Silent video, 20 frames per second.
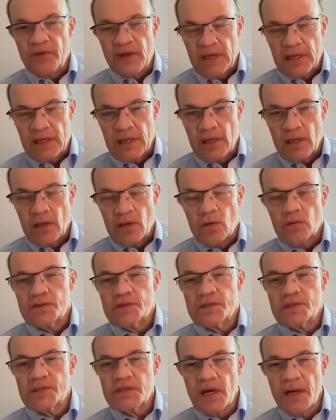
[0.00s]
video.
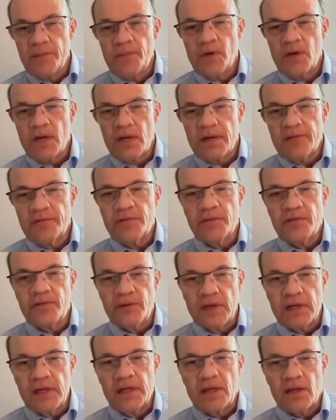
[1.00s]
Some of the
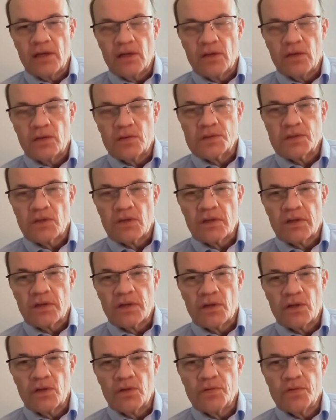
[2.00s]
videos on
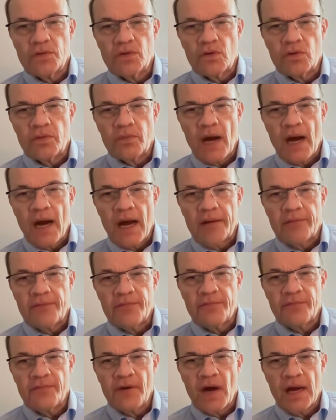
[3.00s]
YouTube I
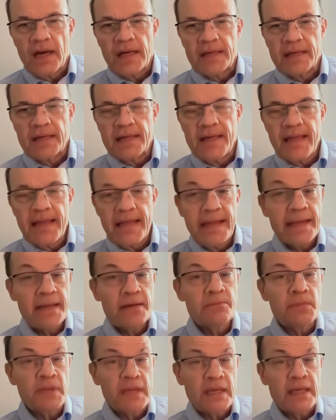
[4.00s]
find
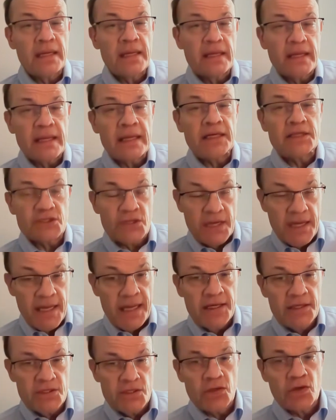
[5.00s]
can be
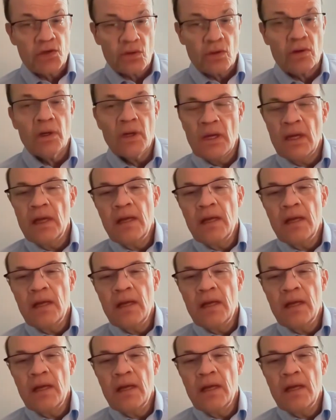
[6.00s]
educational,